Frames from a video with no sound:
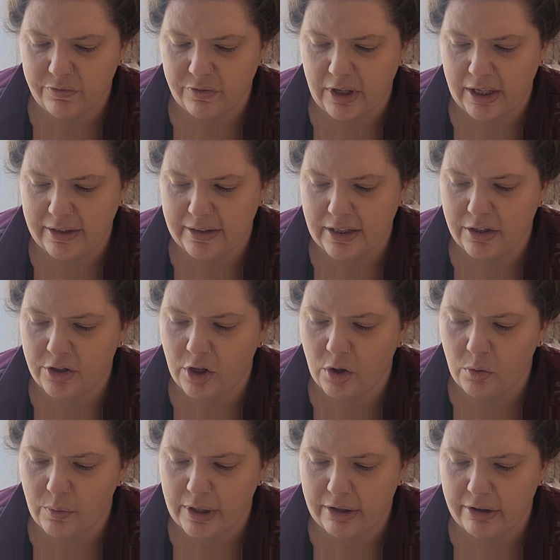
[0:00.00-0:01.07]
find that
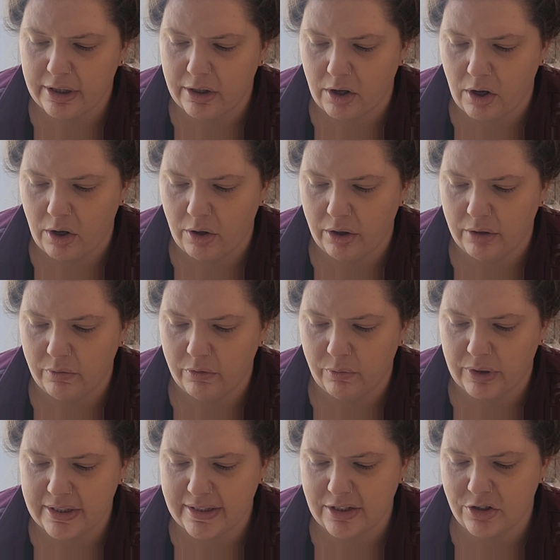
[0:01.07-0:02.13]
nowhere at all
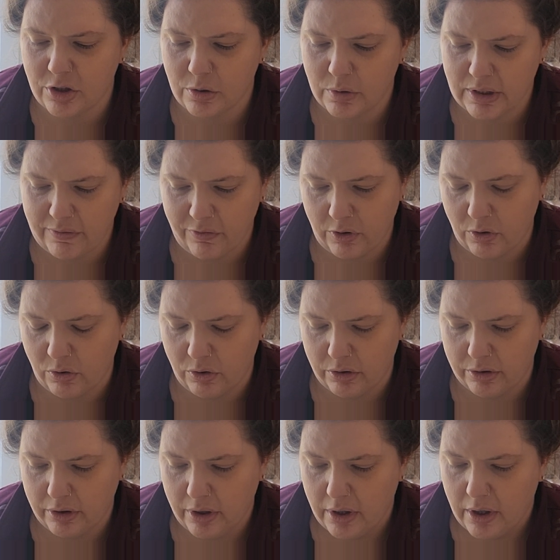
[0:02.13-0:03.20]
was it too
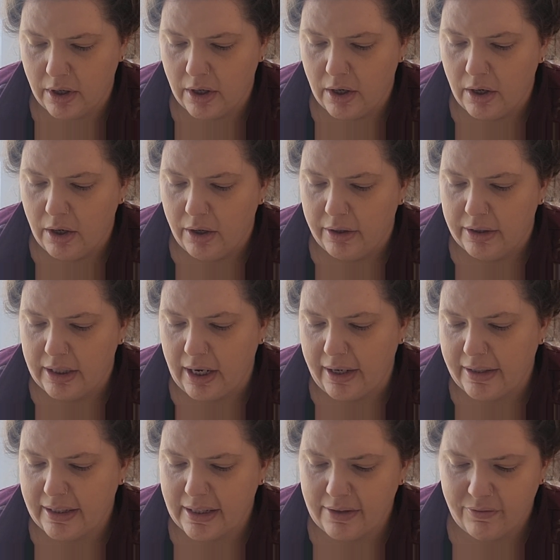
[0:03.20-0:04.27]
difficult,
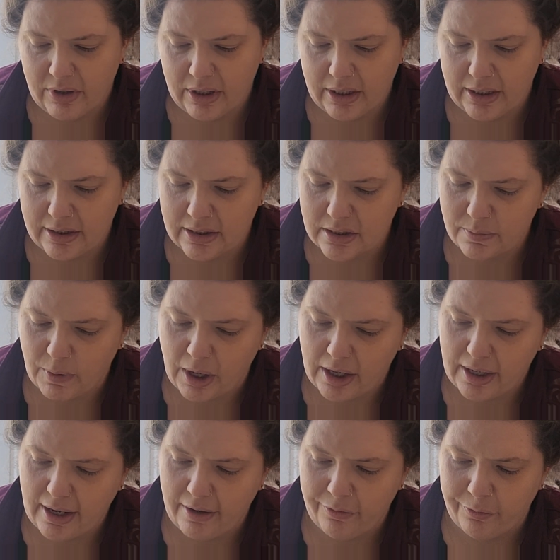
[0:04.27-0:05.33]
not even at the
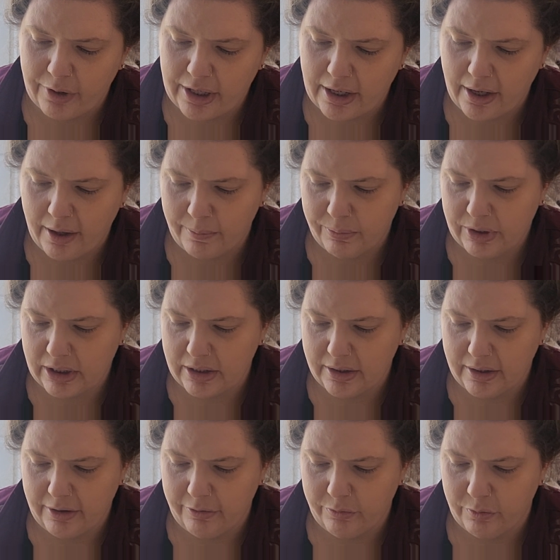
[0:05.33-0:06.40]
spot halfway up the
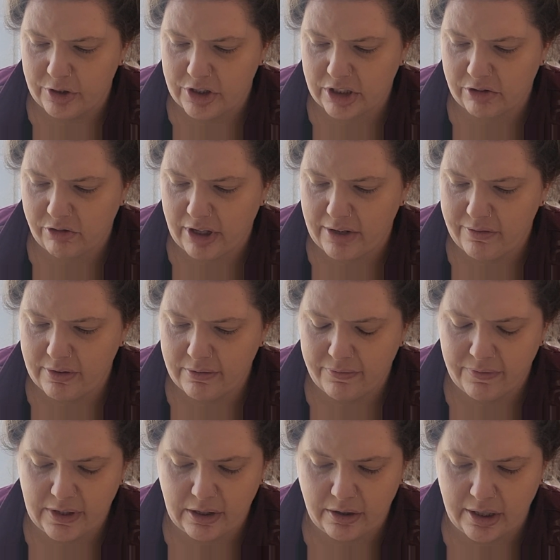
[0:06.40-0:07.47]
cliff which Craven
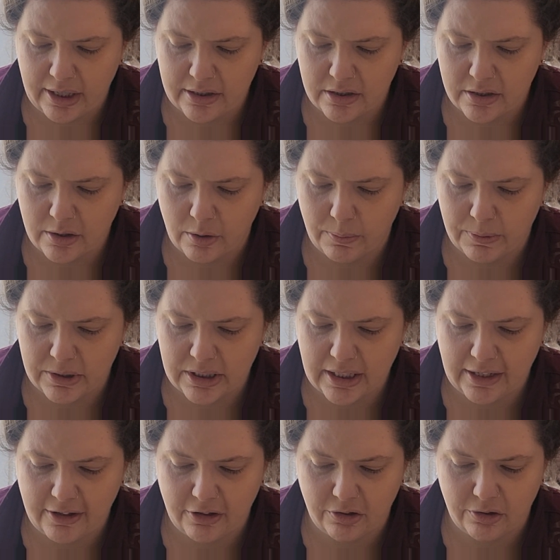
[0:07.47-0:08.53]
Fear had so
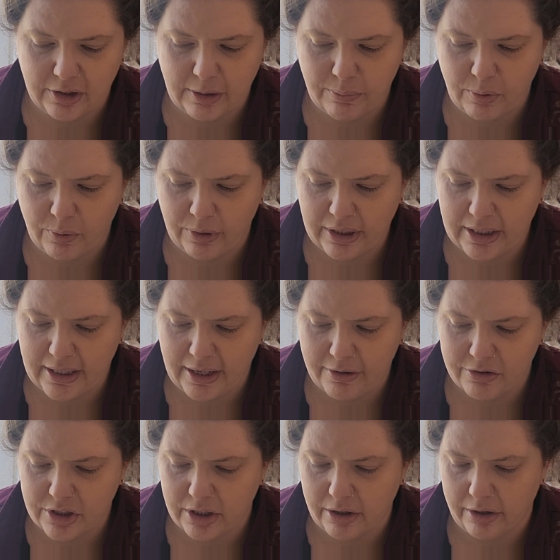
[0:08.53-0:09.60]
particularly pointed
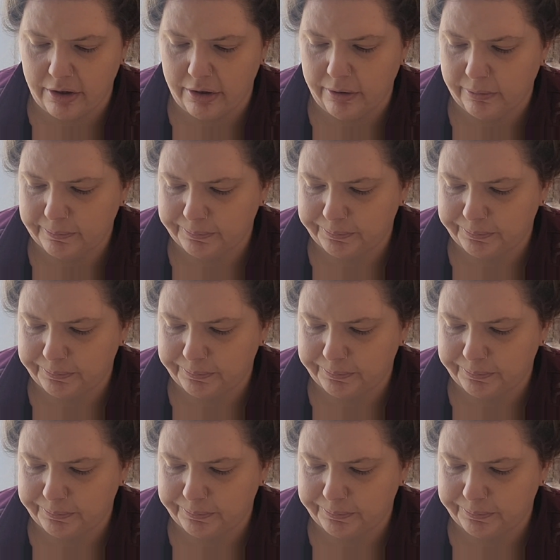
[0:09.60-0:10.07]
out to her.